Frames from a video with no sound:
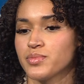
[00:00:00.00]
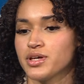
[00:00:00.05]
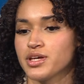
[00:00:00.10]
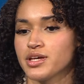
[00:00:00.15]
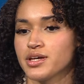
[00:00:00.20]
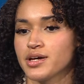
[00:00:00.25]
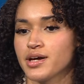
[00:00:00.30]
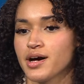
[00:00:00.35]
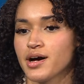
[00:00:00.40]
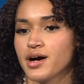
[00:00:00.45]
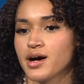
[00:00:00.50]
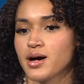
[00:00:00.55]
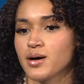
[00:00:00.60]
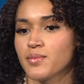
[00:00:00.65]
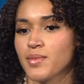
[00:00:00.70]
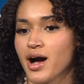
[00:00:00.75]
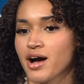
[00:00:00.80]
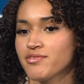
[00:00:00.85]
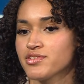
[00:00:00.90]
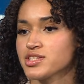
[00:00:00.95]
me,
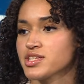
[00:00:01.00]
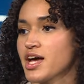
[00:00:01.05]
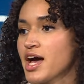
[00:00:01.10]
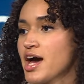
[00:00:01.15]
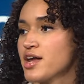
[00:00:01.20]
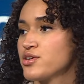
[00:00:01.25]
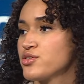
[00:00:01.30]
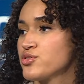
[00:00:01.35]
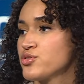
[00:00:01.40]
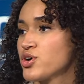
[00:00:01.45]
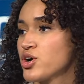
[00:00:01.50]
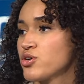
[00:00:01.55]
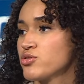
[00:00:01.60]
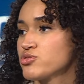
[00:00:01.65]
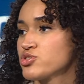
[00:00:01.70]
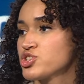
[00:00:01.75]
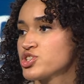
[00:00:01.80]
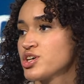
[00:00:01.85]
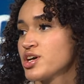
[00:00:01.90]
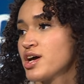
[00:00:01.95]
obviously, I had a new
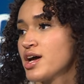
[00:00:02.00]
coach.